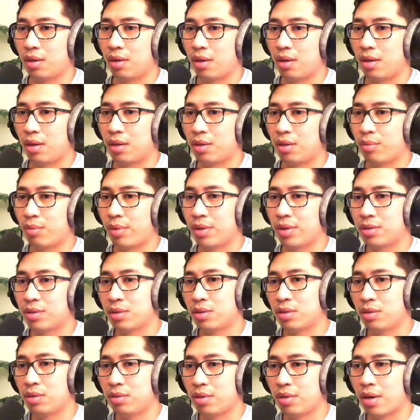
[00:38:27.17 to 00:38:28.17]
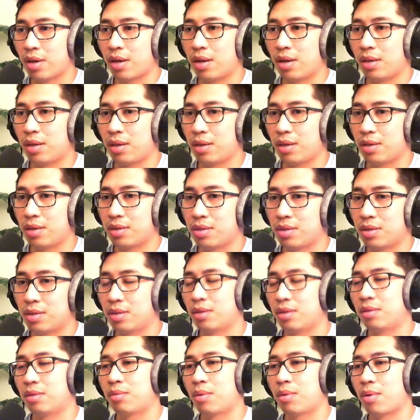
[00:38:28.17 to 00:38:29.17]
And the way to do that is,
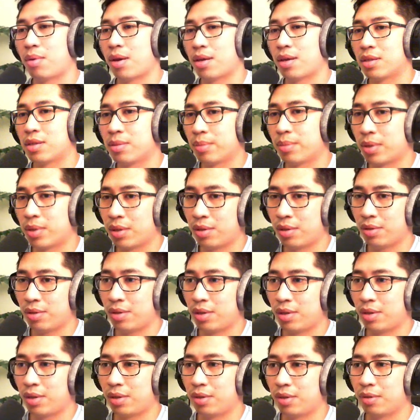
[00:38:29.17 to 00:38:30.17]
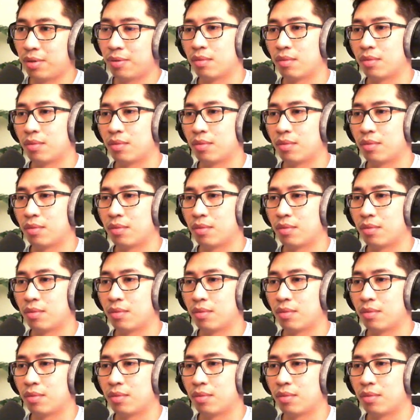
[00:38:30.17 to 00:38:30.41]
let me add some code here.